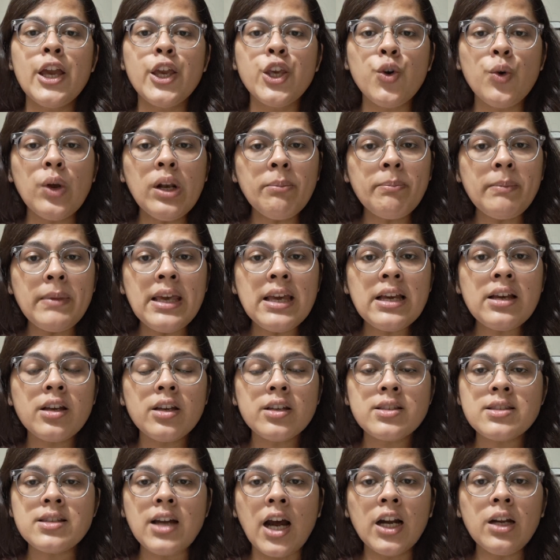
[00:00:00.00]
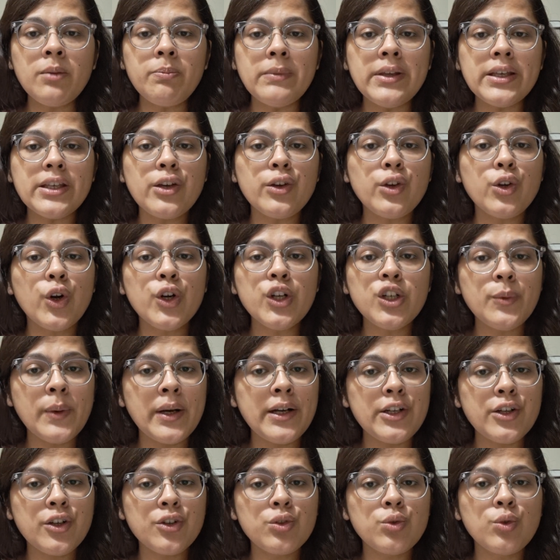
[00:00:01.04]
you will make start making your
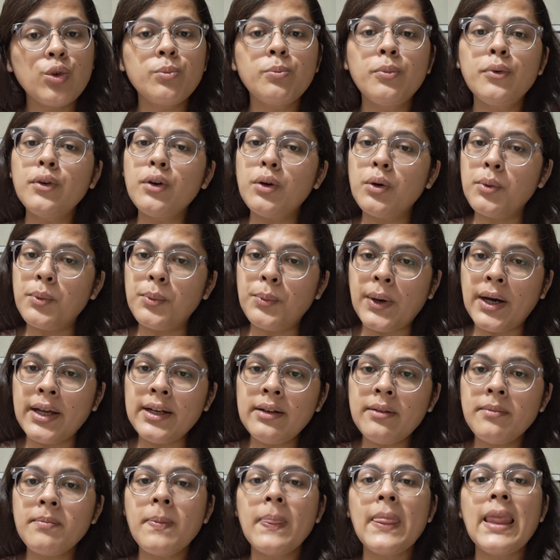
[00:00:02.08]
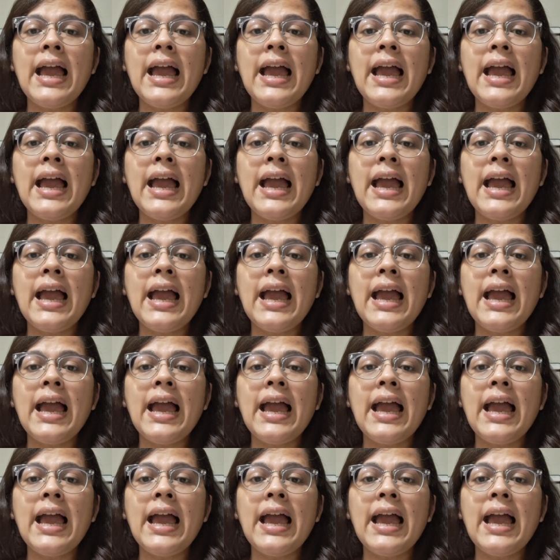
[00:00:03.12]
20th notebook one